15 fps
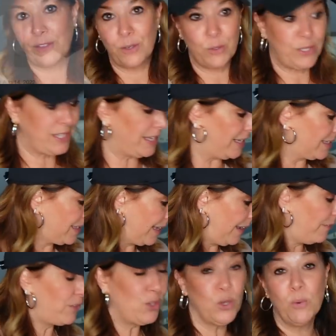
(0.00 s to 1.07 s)
of those things, like
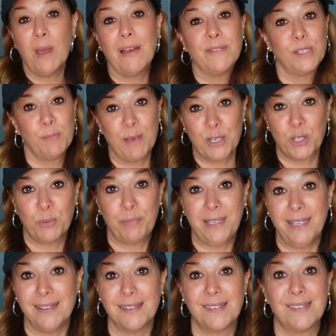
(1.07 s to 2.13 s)
if you have a special
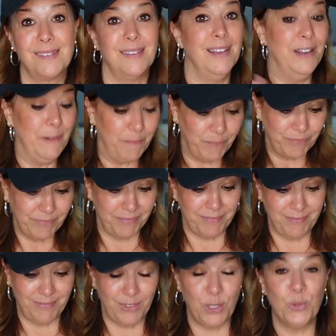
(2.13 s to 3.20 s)
piece,
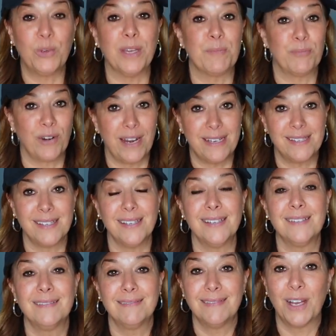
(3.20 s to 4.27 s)
you can price
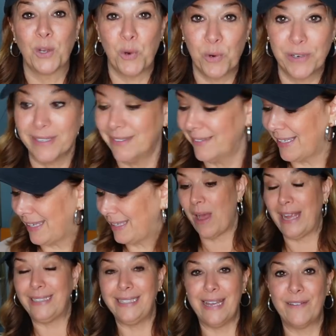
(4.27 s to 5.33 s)
it accordingly.
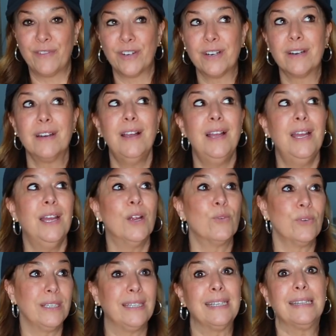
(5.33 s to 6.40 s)
I never
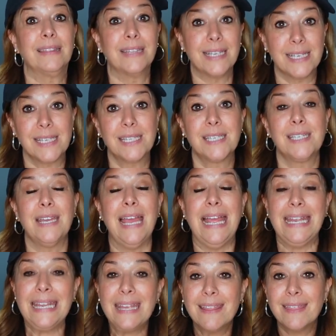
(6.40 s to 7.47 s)
really list
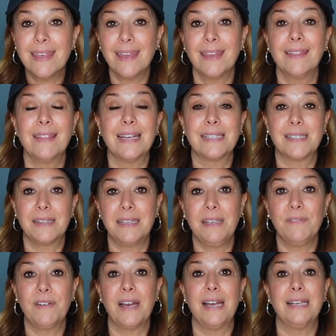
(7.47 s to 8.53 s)
anything that's
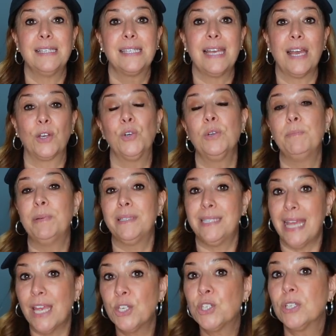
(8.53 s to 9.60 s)
Levi's that could
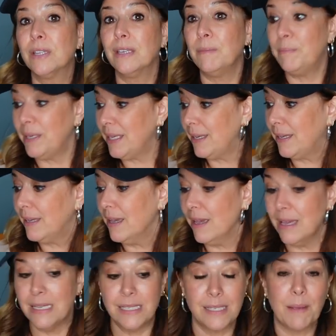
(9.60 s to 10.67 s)
potentially be
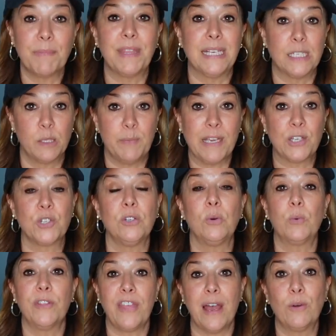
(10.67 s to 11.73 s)
something
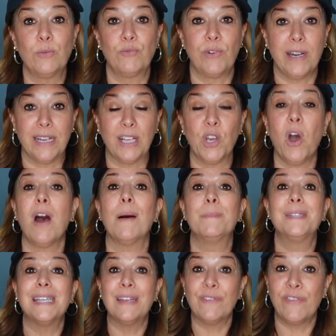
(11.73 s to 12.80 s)
special without running
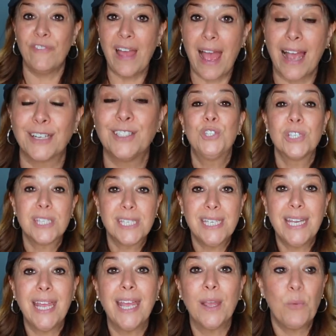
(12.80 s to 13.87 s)
comps. In fact, just
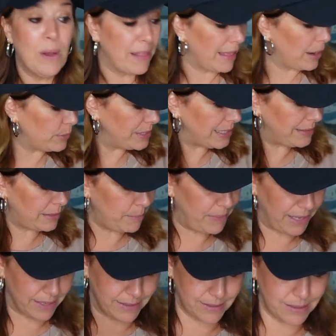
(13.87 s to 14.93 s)
today while I was at the
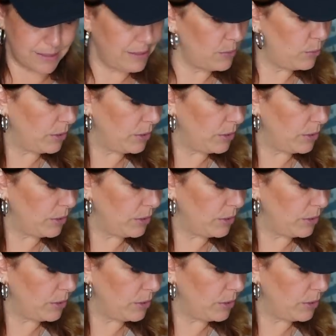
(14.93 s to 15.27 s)
bins,